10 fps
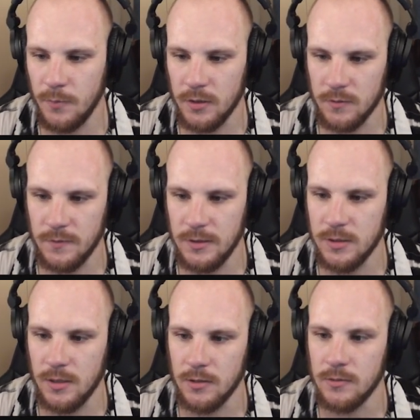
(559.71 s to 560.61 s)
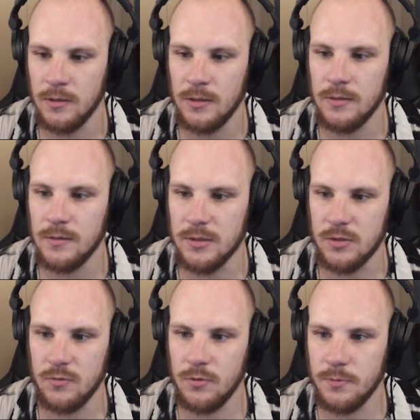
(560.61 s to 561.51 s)
Part of these are these
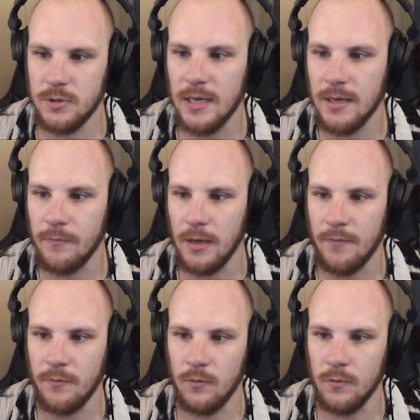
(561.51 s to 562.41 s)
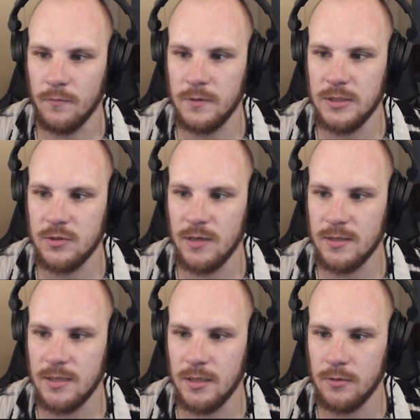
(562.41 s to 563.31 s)
groups, and then we have all of these
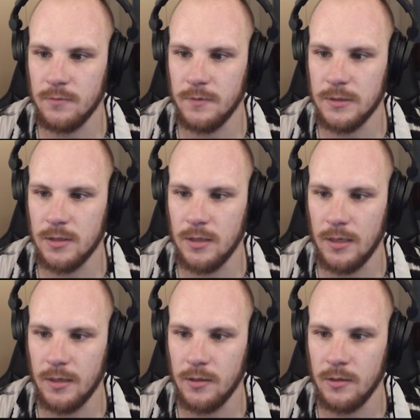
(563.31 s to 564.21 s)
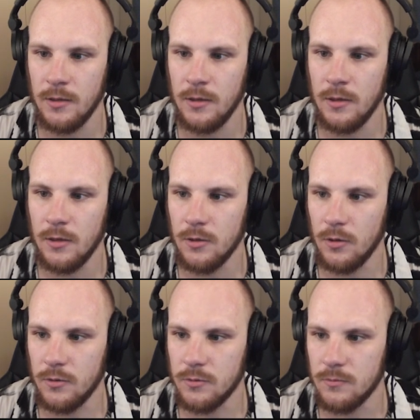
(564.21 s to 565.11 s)
tracks here, which are like
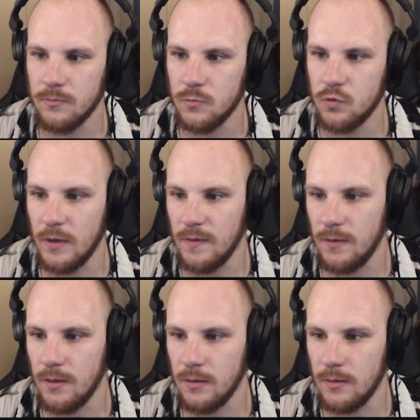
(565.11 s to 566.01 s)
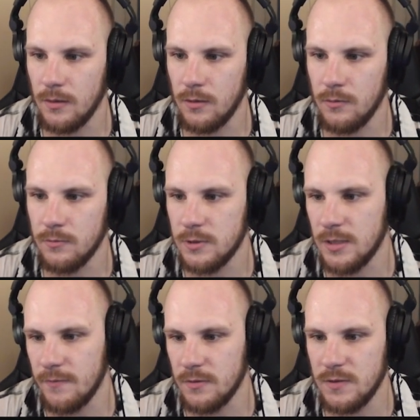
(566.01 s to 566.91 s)
another 20, I think,
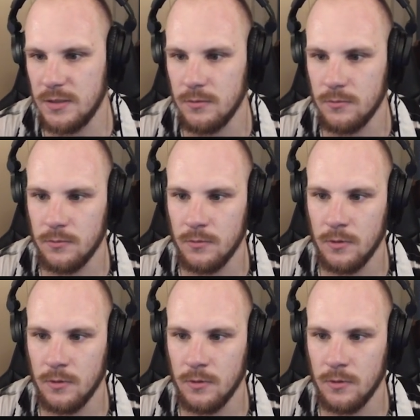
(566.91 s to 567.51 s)
17.